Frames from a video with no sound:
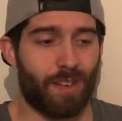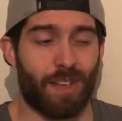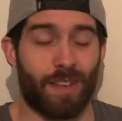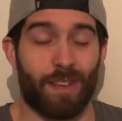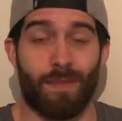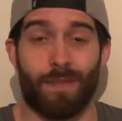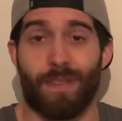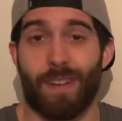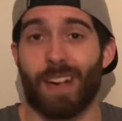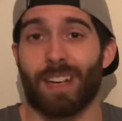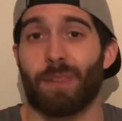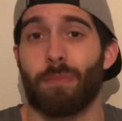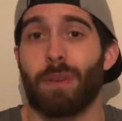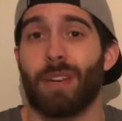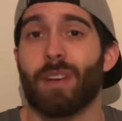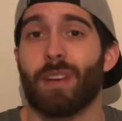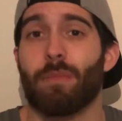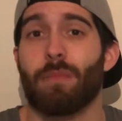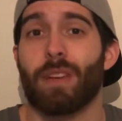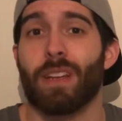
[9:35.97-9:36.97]
in fact,
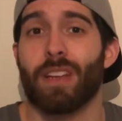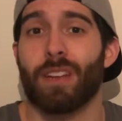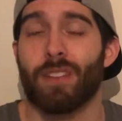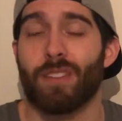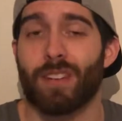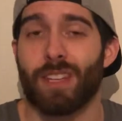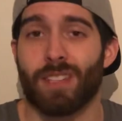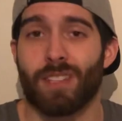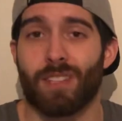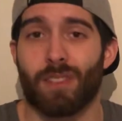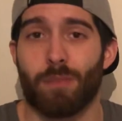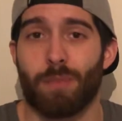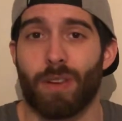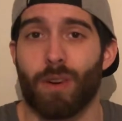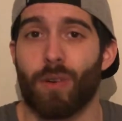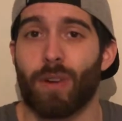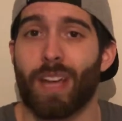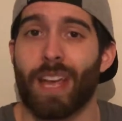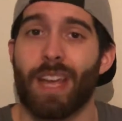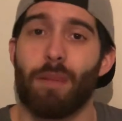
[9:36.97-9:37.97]
being a beginner tends to be
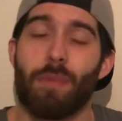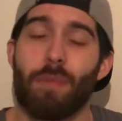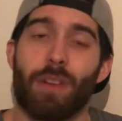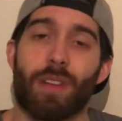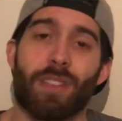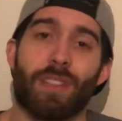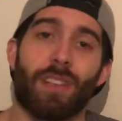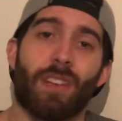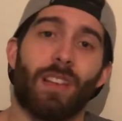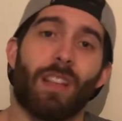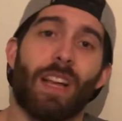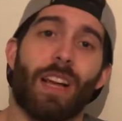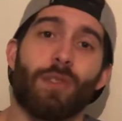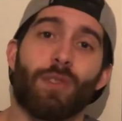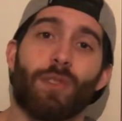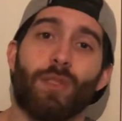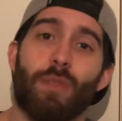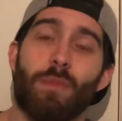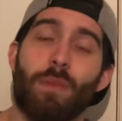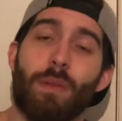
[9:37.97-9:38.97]
okay because it
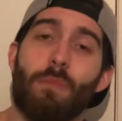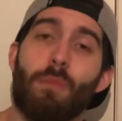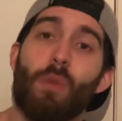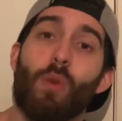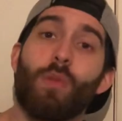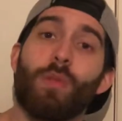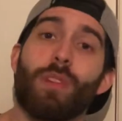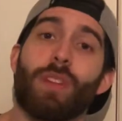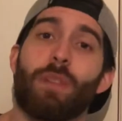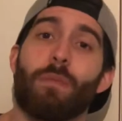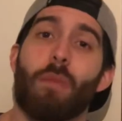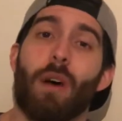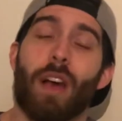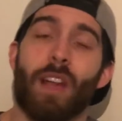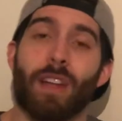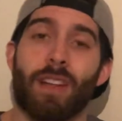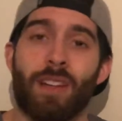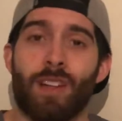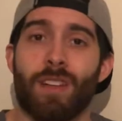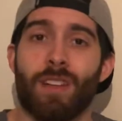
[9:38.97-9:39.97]
allows you to be molded
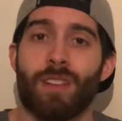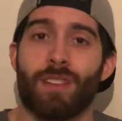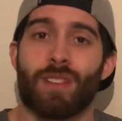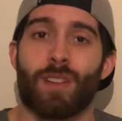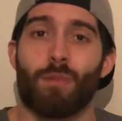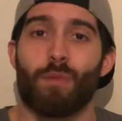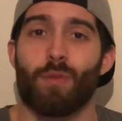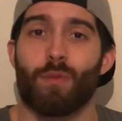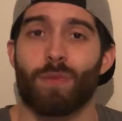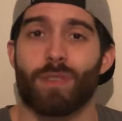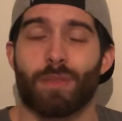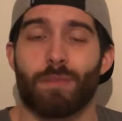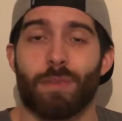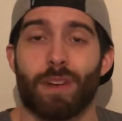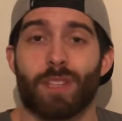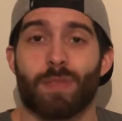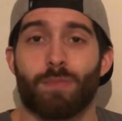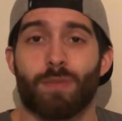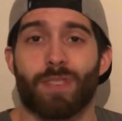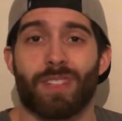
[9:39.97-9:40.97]
by someone with some
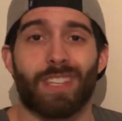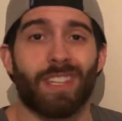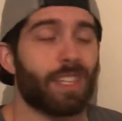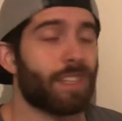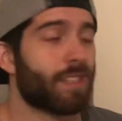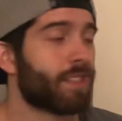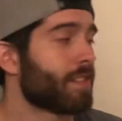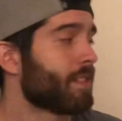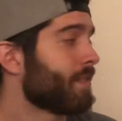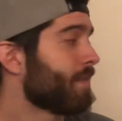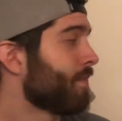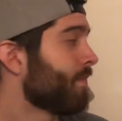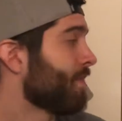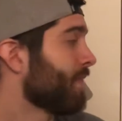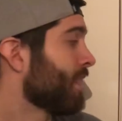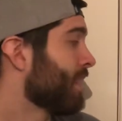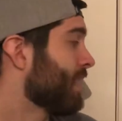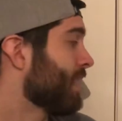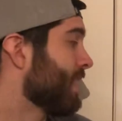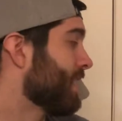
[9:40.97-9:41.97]
expertise.
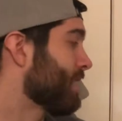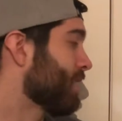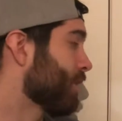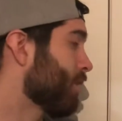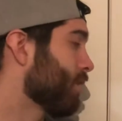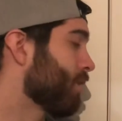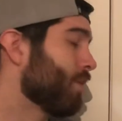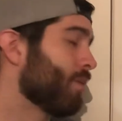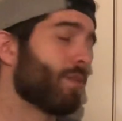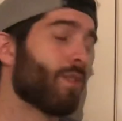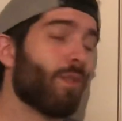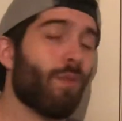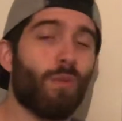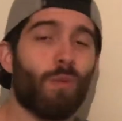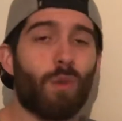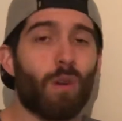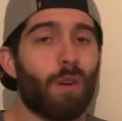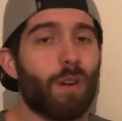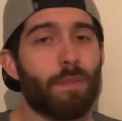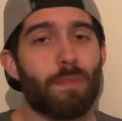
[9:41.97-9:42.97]
And so
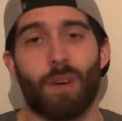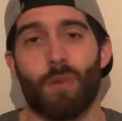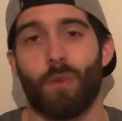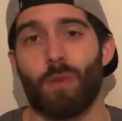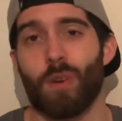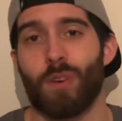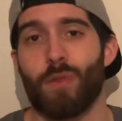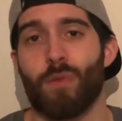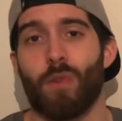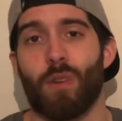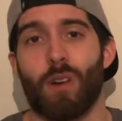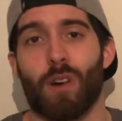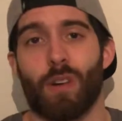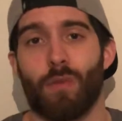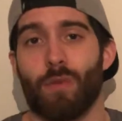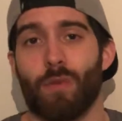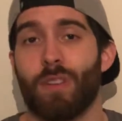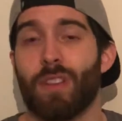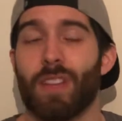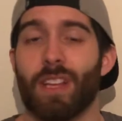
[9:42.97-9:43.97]
don't worry about where you are,
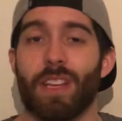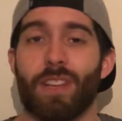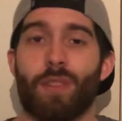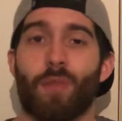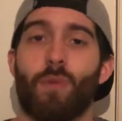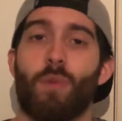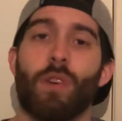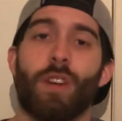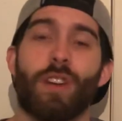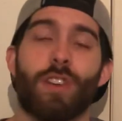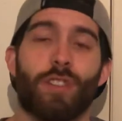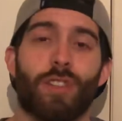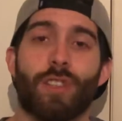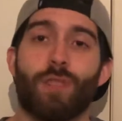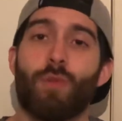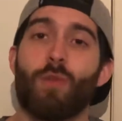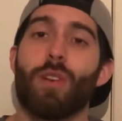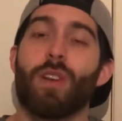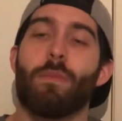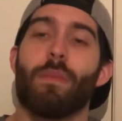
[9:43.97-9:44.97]
really. Don't worry.
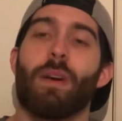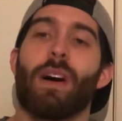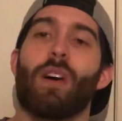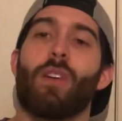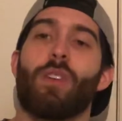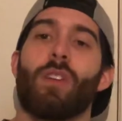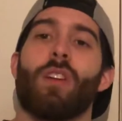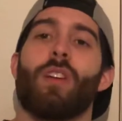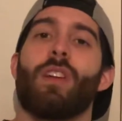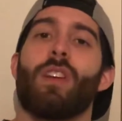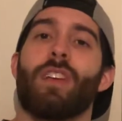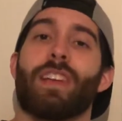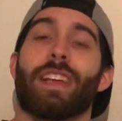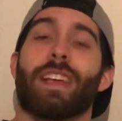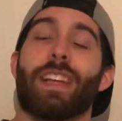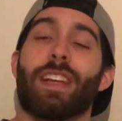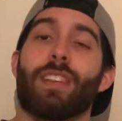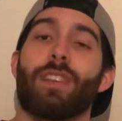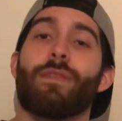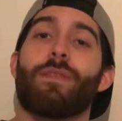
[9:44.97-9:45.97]
Just worry about
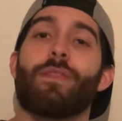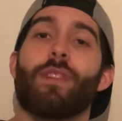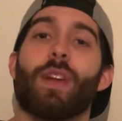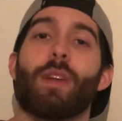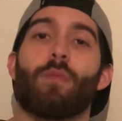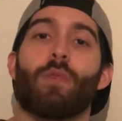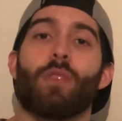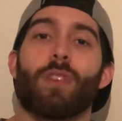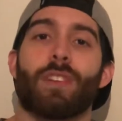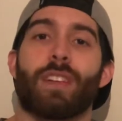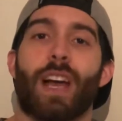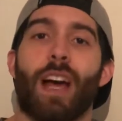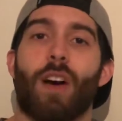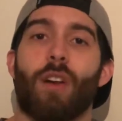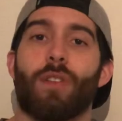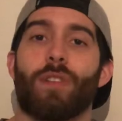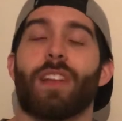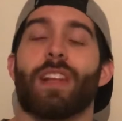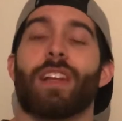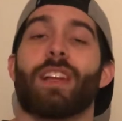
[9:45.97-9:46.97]
getting the framework
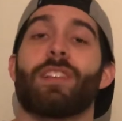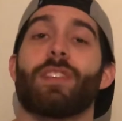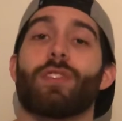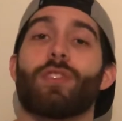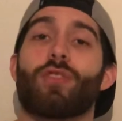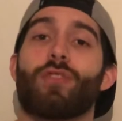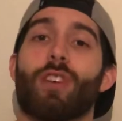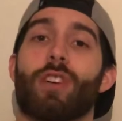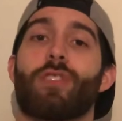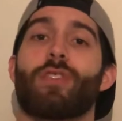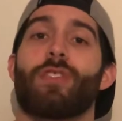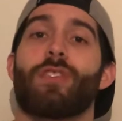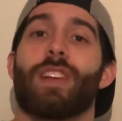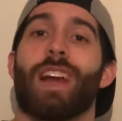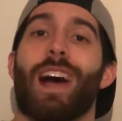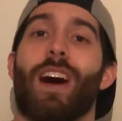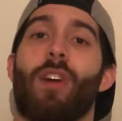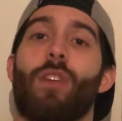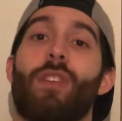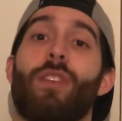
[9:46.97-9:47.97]
down, getting the structure
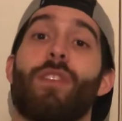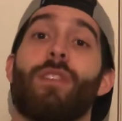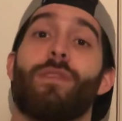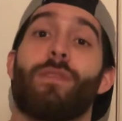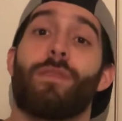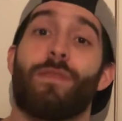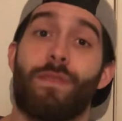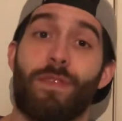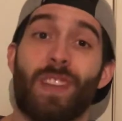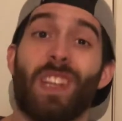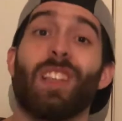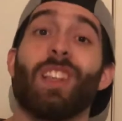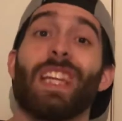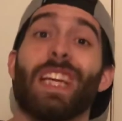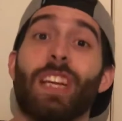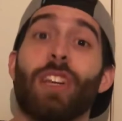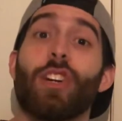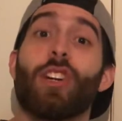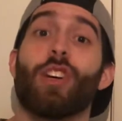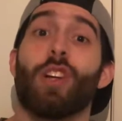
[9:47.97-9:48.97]
down,
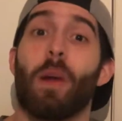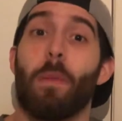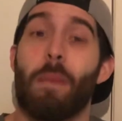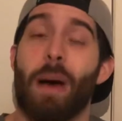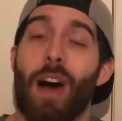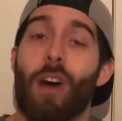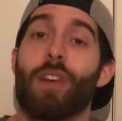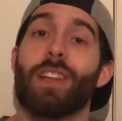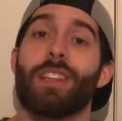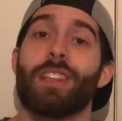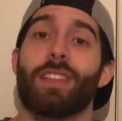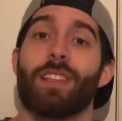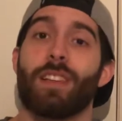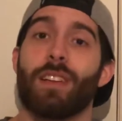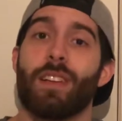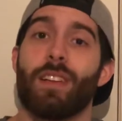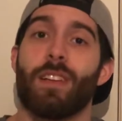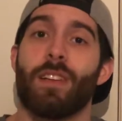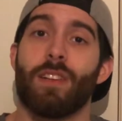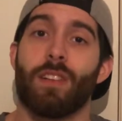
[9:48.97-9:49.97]
feeling good about it,
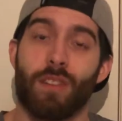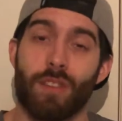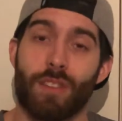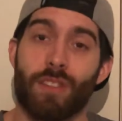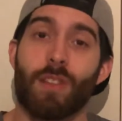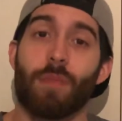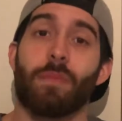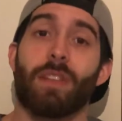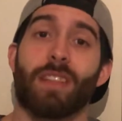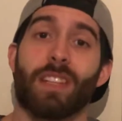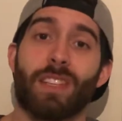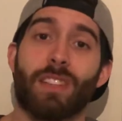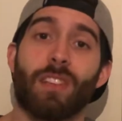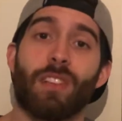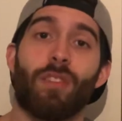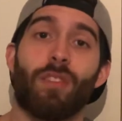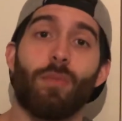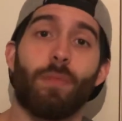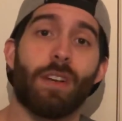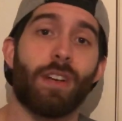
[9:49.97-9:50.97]
something that's a
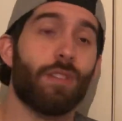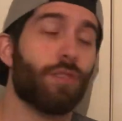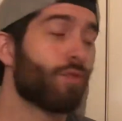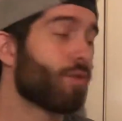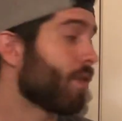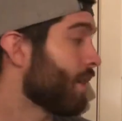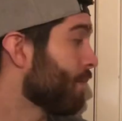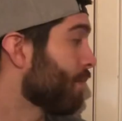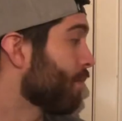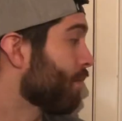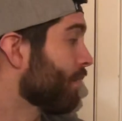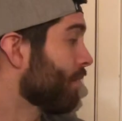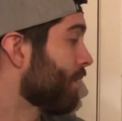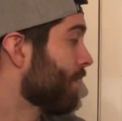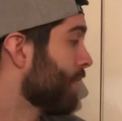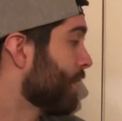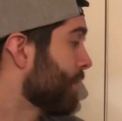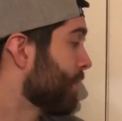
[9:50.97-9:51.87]
little bit enjoyable,